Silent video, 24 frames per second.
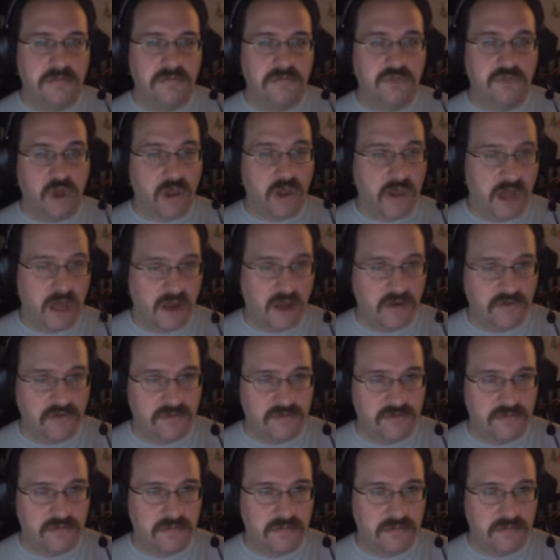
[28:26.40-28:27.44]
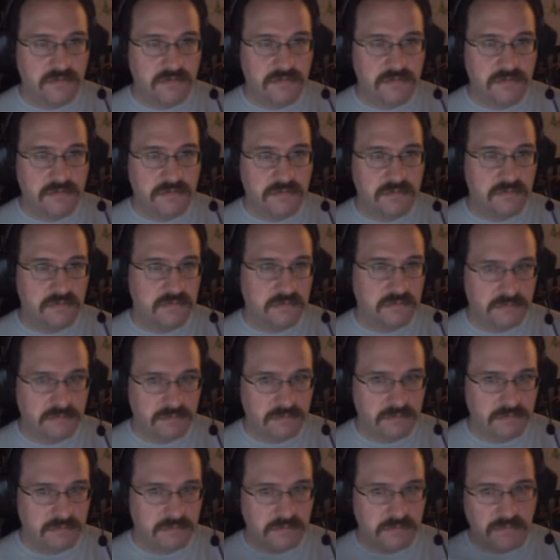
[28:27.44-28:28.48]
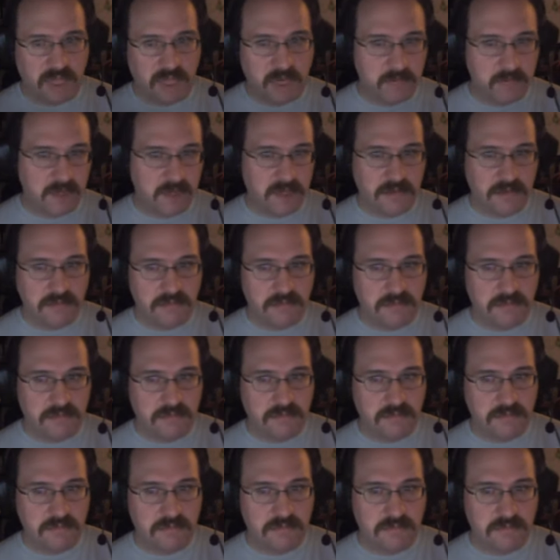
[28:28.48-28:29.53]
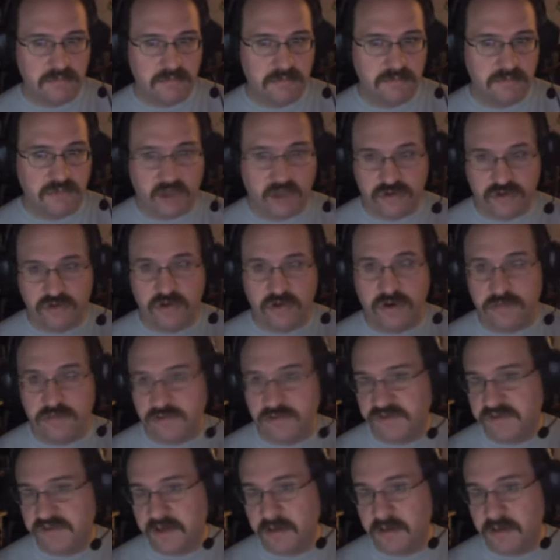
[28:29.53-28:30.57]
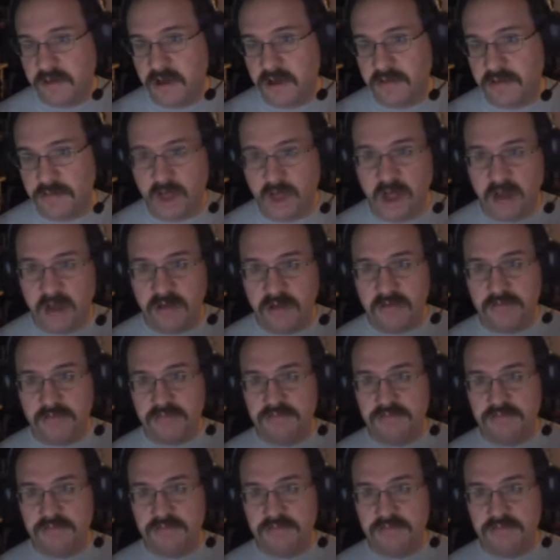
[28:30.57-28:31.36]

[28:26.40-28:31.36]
Dollhouse. Anybody? Doctor Horrible's Sing-Along Blog?